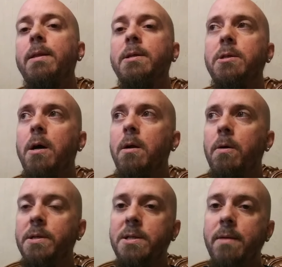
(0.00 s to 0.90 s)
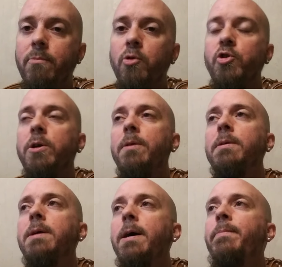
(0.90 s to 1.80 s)
That's not all the same bullshit all the
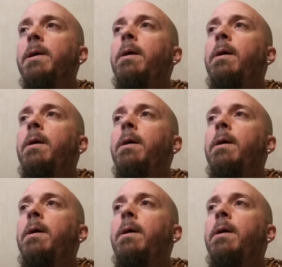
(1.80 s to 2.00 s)
time.